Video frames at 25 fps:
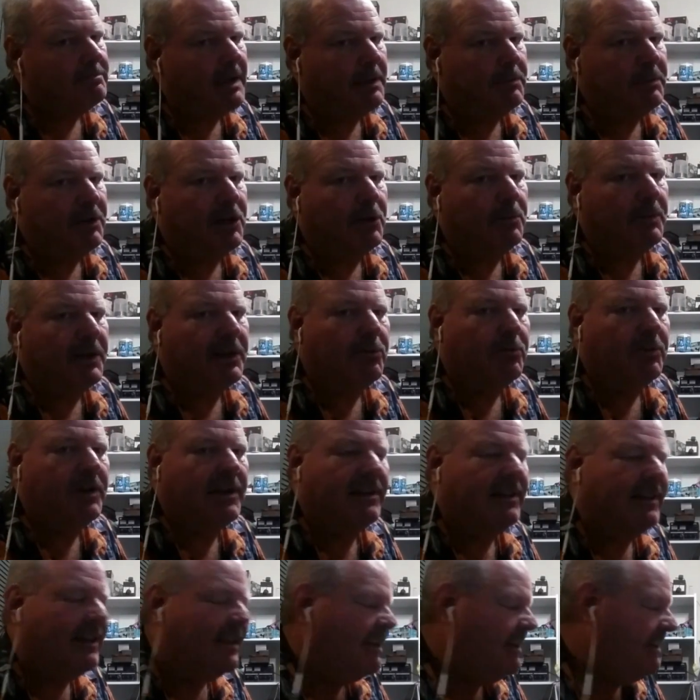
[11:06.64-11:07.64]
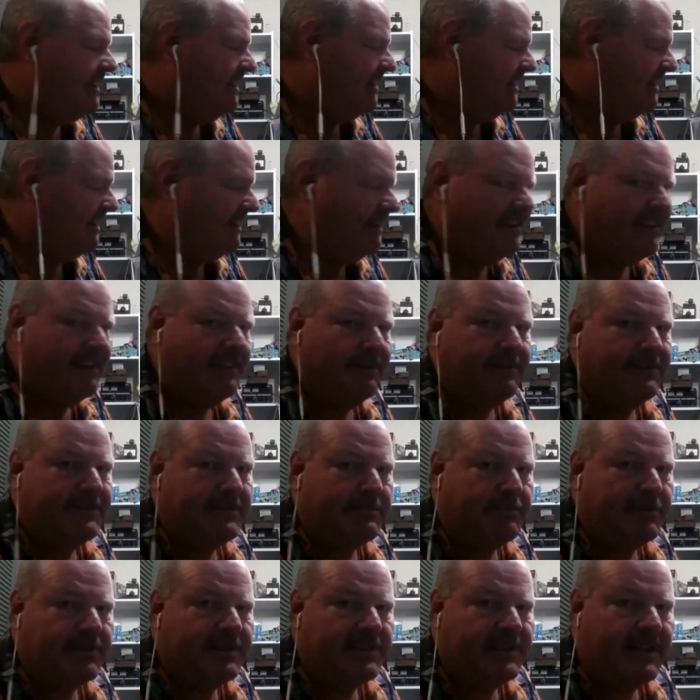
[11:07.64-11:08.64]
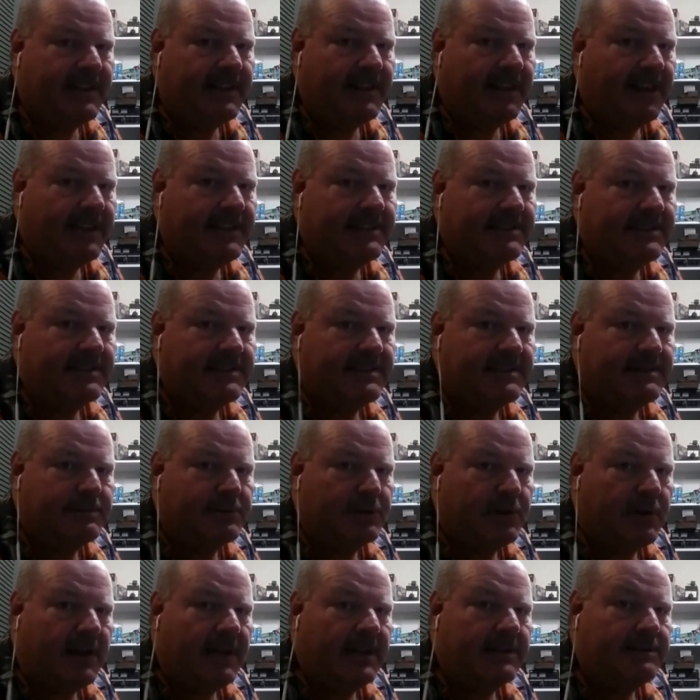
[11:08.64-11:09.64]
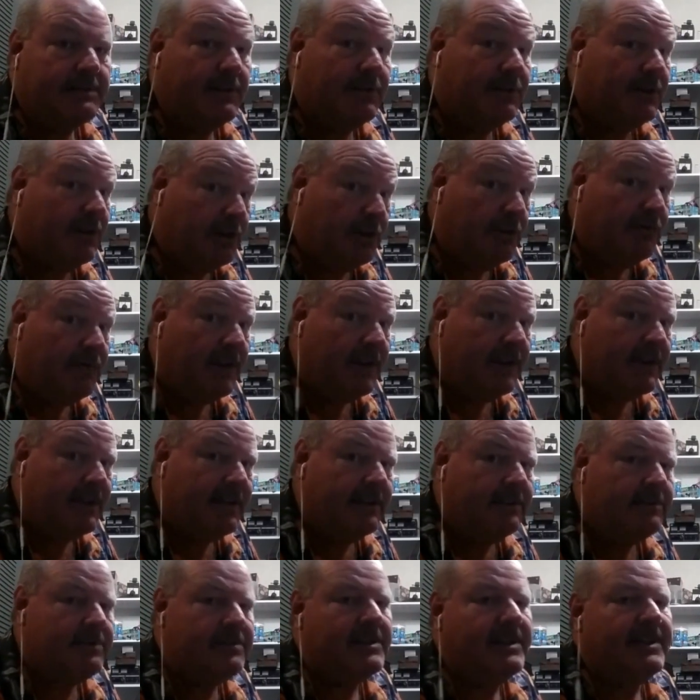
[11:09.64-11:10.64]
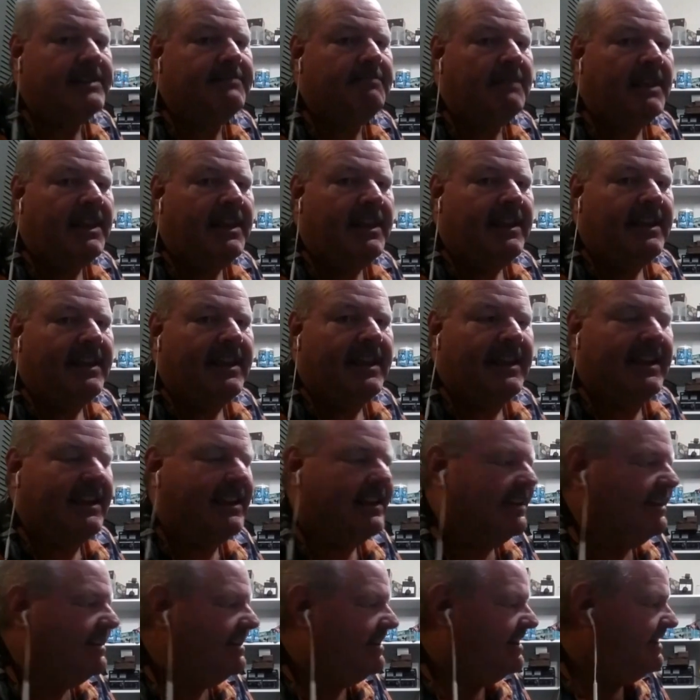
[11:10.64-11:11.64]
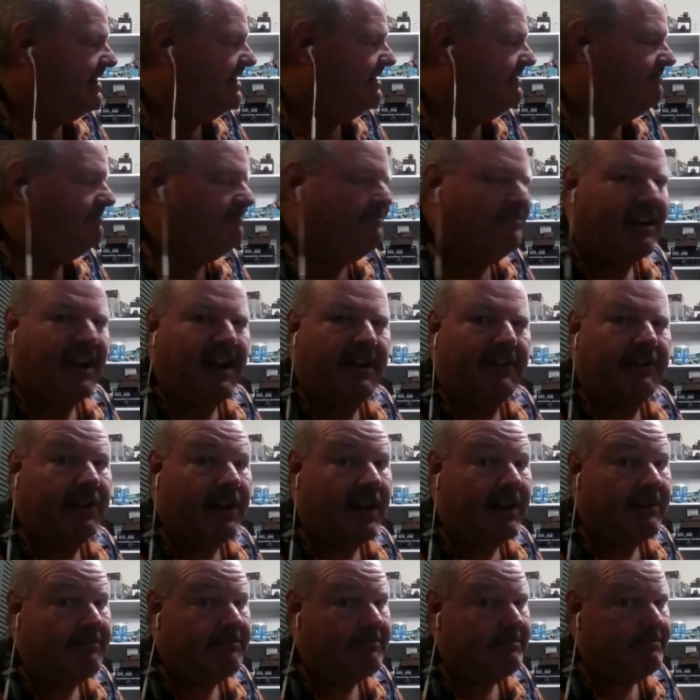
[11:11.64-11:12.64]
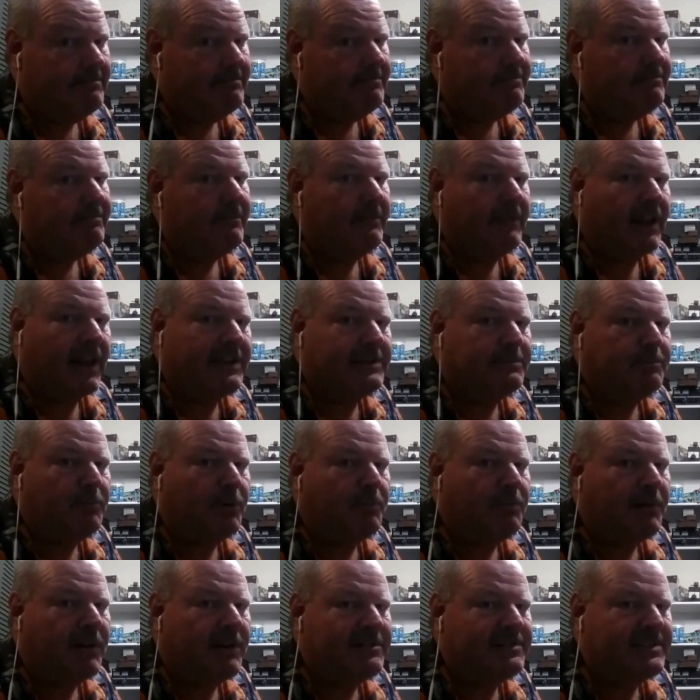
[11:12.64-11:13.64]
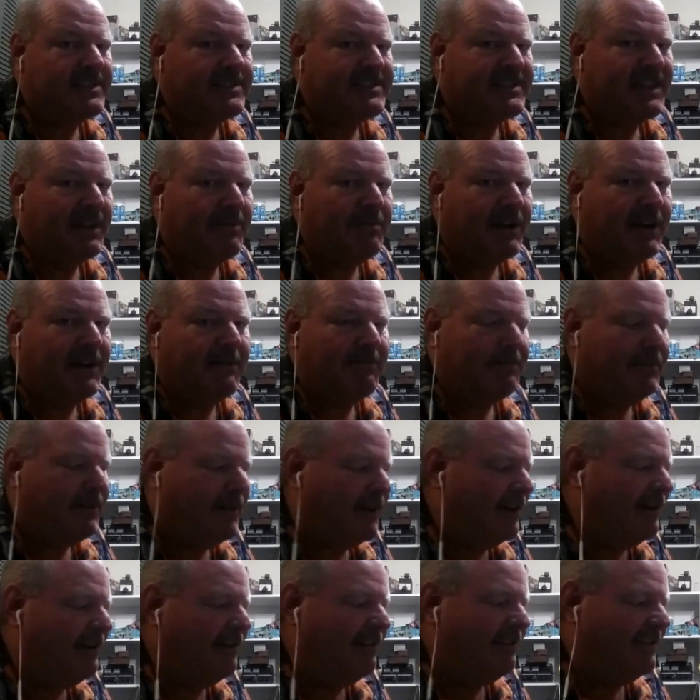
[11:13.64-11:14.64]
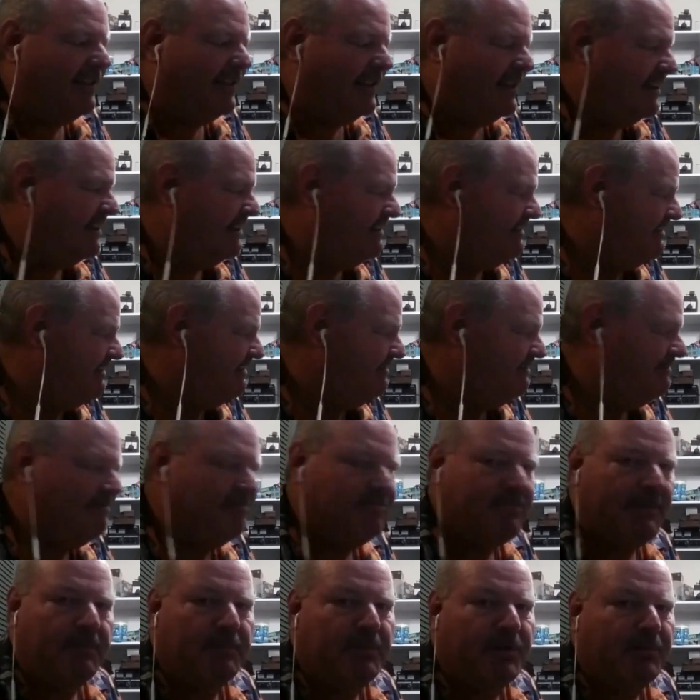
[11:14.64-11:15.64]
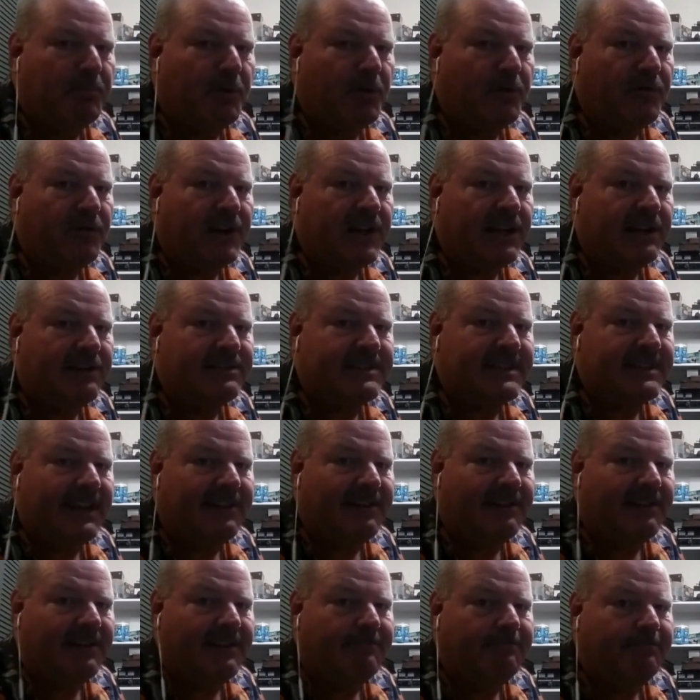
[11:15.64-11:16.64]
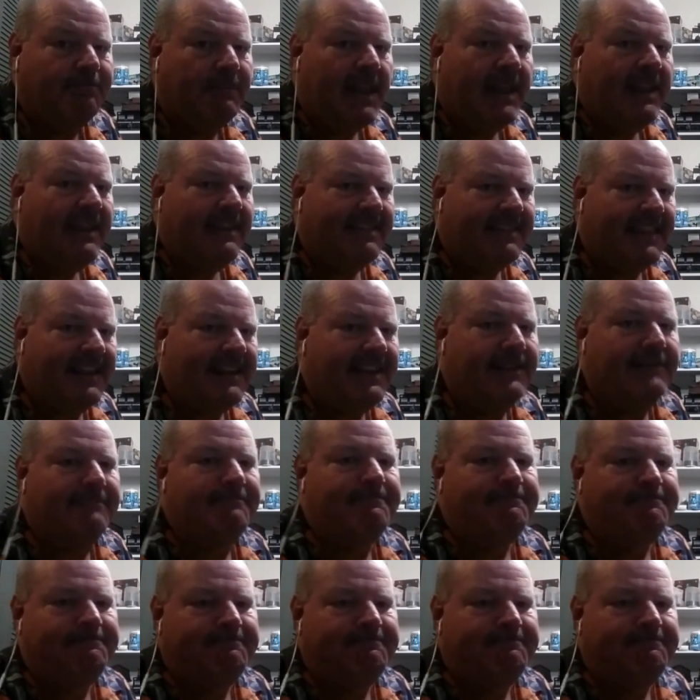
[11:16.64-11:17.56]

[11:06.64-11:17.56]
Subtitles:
Maybe nobody will. I always appreciate likes and subscribes if you do find it interesting. And I've got lots more projects coming up. I'll be putting more videos out on. Thank you.